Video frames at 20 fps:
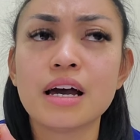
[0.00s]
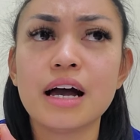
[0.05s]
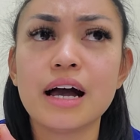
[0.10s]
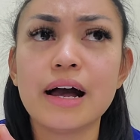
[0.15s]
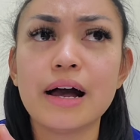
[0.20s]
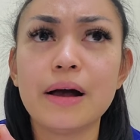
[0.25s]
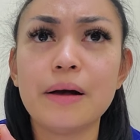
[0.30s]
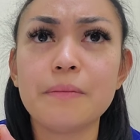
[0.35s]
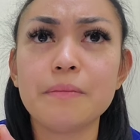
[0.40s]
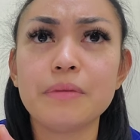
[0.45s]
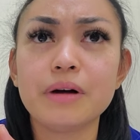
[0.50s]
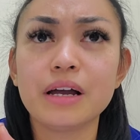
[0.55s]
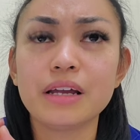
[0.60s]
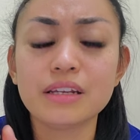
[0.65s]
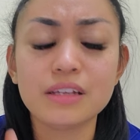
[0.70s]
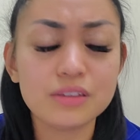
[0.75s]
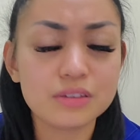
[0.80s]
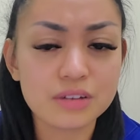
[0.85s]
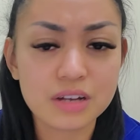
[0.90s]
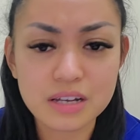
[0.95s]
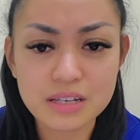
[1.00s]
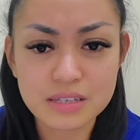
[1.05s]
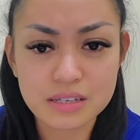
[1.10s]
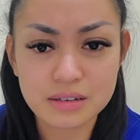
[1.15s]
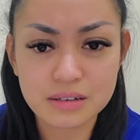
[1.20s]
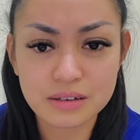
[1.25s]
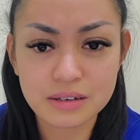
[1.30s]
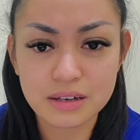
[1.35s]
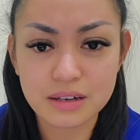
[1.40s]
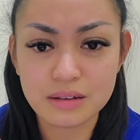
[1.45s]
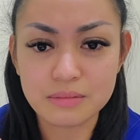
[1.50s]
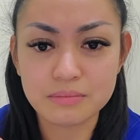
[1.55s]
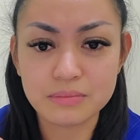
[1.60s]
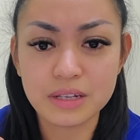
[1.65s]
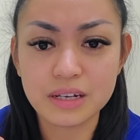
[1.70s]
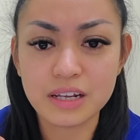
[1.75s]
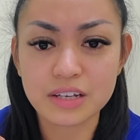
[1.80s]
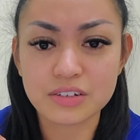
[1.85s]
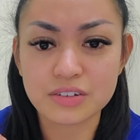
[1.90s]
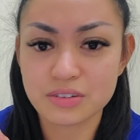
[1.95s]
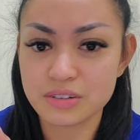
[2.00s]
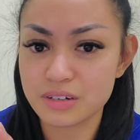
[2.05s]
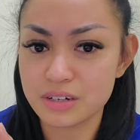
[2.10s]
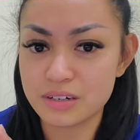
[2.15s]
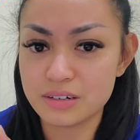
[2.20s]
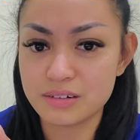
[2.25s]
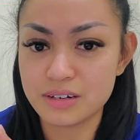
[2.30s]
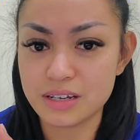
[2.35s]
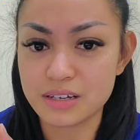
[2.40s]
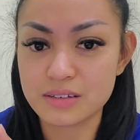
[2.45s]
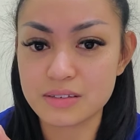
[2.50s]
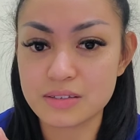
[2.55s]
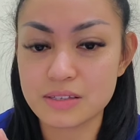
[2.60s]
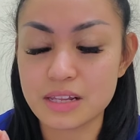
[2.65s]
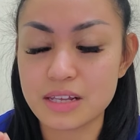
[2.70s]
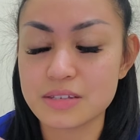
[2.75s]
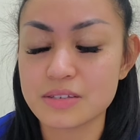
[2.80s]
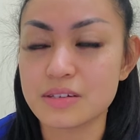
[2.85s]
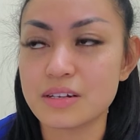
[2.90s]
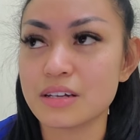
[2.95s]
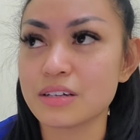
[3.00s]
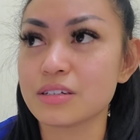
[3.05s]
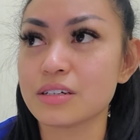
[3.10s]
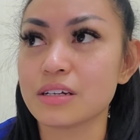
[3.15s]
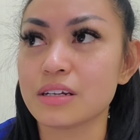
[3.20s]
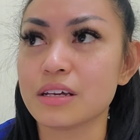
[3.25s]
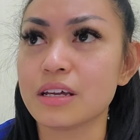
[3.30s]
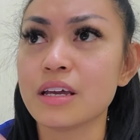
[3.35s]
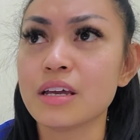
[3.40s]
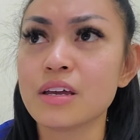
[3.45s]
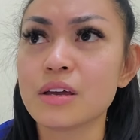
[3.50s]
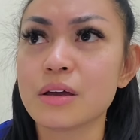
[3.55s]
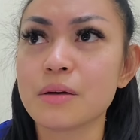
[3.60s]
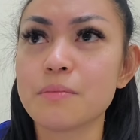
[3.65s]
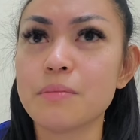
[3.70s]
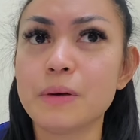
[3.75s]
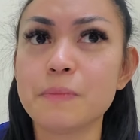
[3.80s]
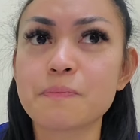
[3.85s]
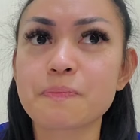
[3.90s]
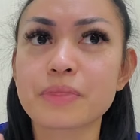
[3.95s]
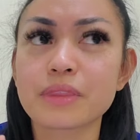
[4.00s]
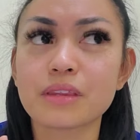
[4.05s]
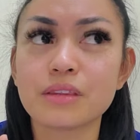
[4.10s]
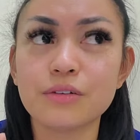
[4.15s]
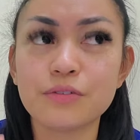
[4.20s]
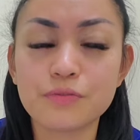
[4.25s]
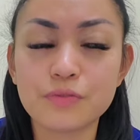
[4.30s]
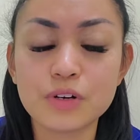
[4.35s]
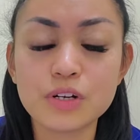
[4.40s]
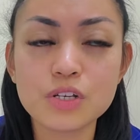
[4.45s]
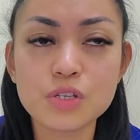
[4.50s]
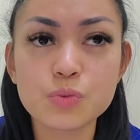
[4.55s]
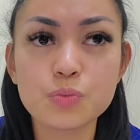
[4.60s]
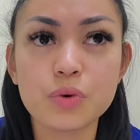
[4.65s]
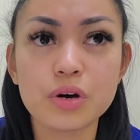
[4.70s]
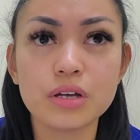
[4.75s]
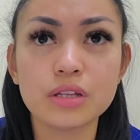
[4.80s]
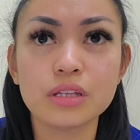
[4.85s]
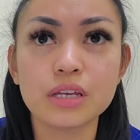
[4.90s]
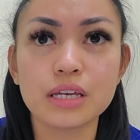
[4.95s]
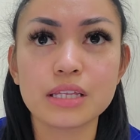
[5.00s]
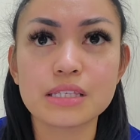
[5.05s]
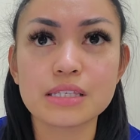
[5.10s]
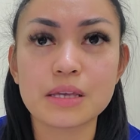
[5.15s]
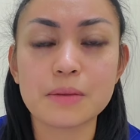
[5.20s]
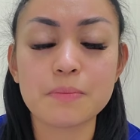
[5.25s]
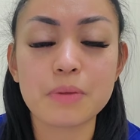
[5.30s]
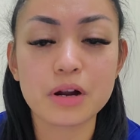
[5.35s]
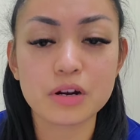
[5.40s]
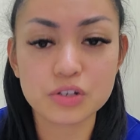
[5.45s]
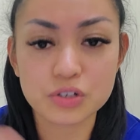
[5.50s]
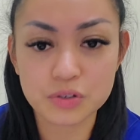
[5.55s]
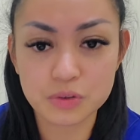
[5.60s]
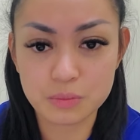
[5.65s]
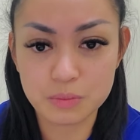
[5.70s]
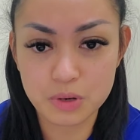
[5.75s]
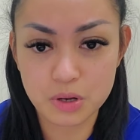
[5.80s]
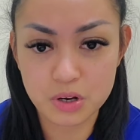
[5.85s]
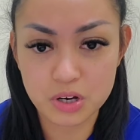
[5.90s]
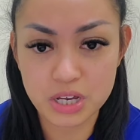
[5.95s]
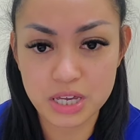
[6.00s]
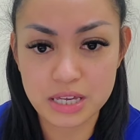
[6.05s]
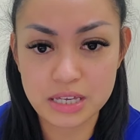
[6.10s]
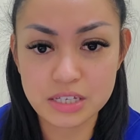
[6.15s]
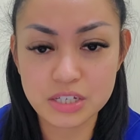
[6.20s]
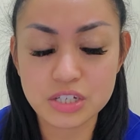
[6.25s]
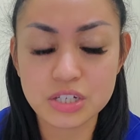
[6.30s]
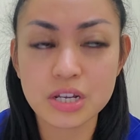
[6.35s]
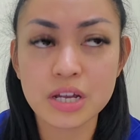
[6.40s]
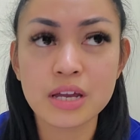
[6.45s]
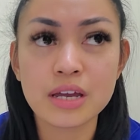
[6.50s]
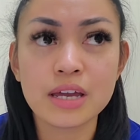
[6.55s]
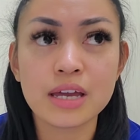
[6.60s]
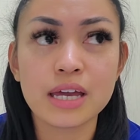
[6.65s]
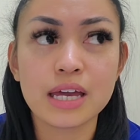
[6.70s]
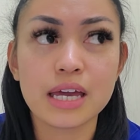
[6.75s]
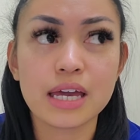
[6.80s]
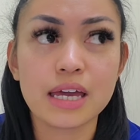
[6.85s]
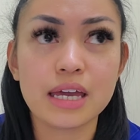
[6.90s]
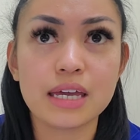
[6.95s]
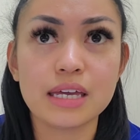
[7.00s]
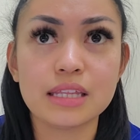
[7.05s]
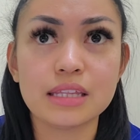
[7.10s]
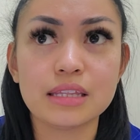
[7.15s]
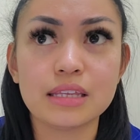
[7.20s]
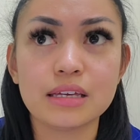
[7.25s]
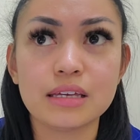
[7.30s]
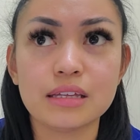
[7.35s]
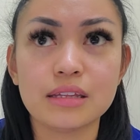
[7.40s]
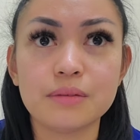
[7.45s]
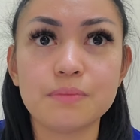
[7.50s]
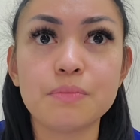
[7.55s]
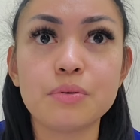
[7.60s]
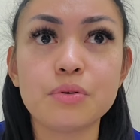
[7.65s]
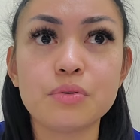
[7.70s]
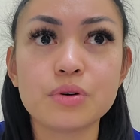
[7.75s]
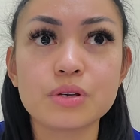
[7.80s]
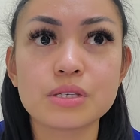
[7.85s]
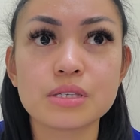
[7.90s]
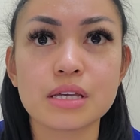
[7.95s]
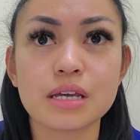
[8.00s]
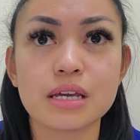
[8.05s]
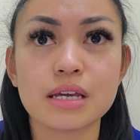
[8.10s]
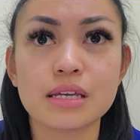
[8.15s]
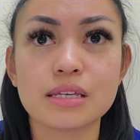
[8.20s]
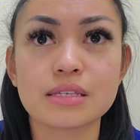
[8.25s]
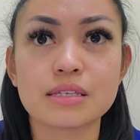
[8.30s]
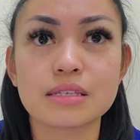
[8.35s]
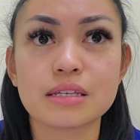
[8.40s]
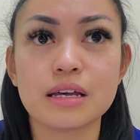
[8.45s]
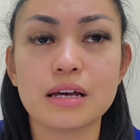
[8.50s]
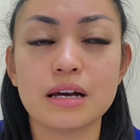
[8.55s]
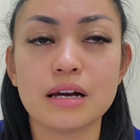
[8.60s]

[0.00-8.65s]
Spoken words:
I need to ask the lecturer next lesson actually. But the first one, it's a partial blockage, and the pause is